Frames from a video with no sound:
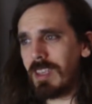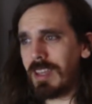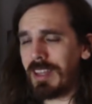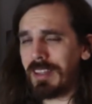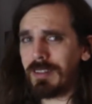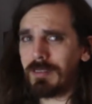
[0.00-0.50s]

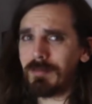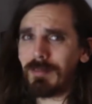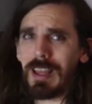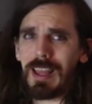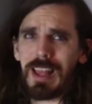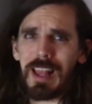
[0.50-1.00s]

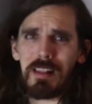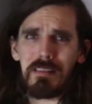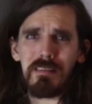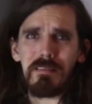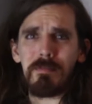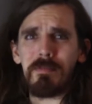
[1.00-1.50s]

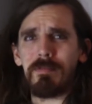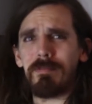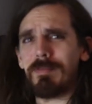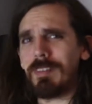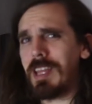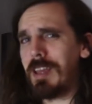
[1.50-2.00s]
has
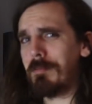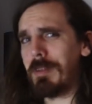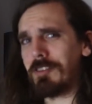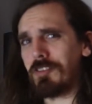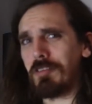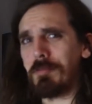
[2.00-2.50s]
some
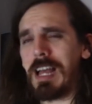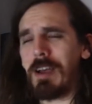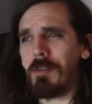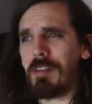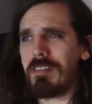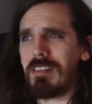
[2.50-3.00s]
magical
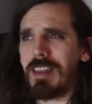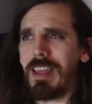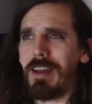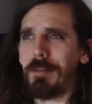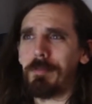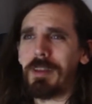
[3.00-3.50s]
powers that
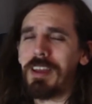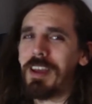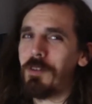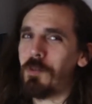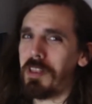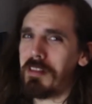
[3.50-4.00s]
help
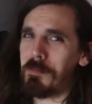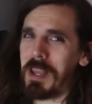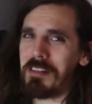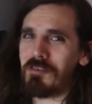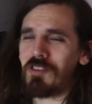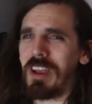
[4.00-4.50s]
with
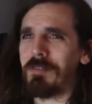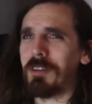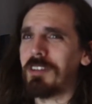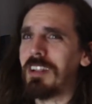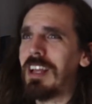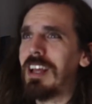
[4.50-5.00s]
space
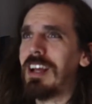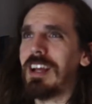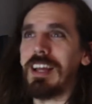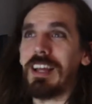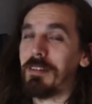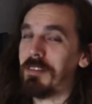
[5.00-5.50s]
travel,
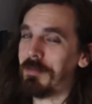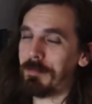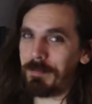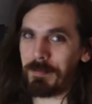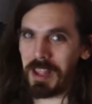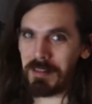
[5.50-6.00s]

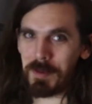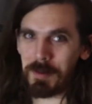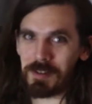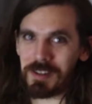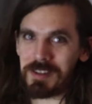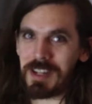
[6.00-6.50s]
makes
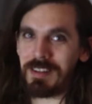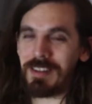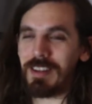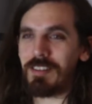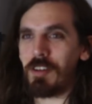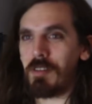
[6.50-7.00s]
people
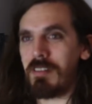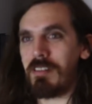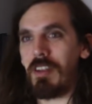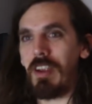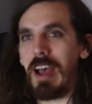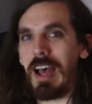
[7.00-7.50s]
addicted, turns
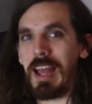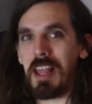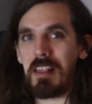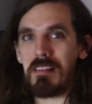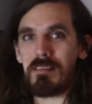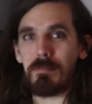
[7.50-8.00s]
their
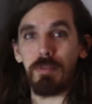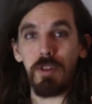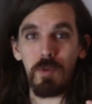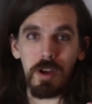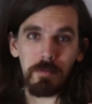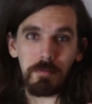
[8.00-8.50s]
eyes
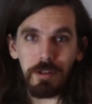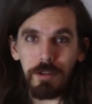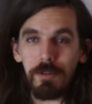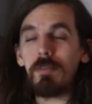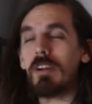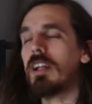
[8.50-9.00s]
blue on
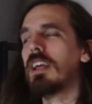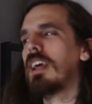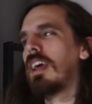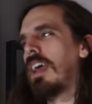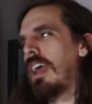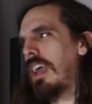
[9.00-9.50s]
blue,
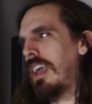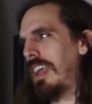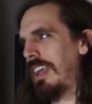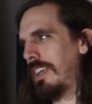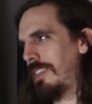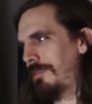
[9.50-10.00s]

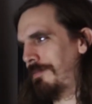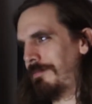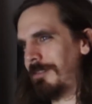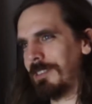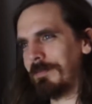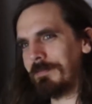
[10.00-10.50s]

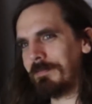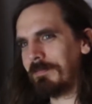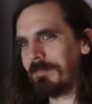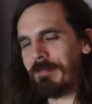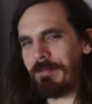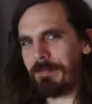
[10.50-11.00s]
and
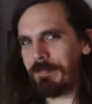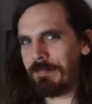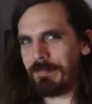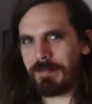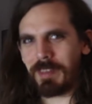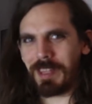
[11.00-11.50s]

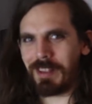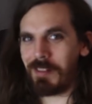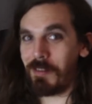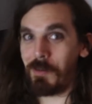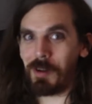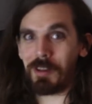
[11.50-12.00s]

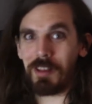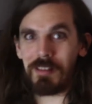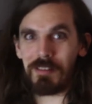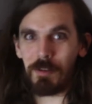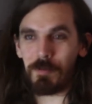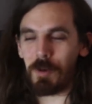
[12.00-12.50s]
so on and
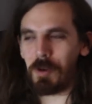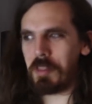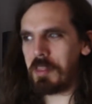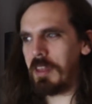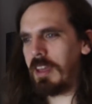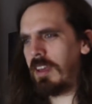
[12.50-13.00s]
so forth.